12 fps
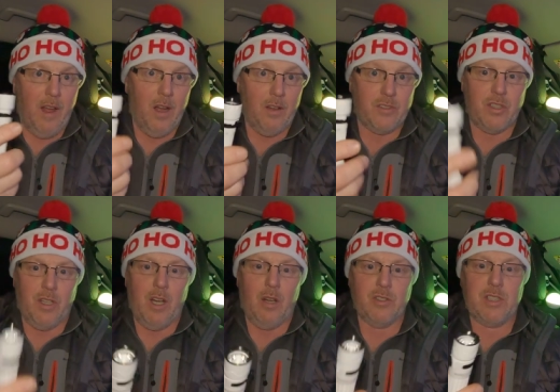at,
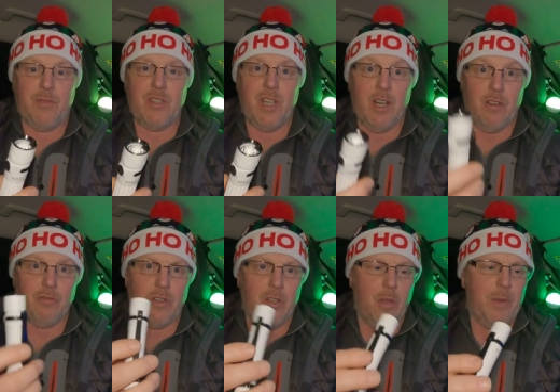you know,
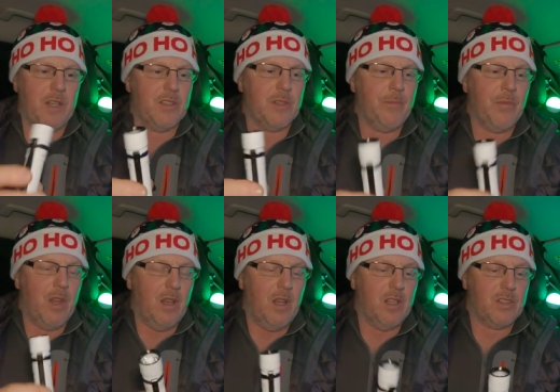1700 lumens.
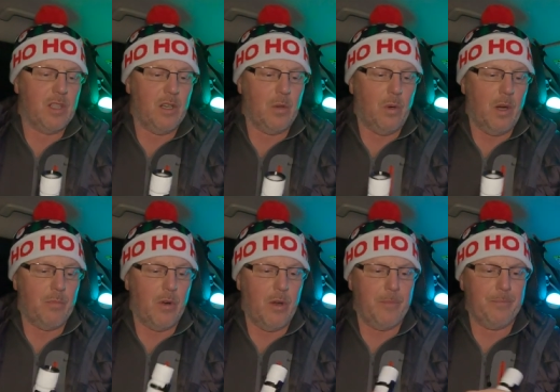It's
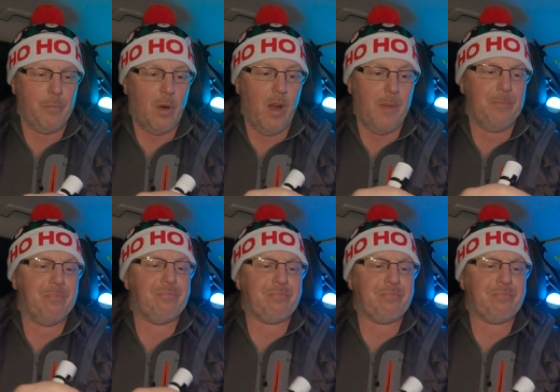quite bright.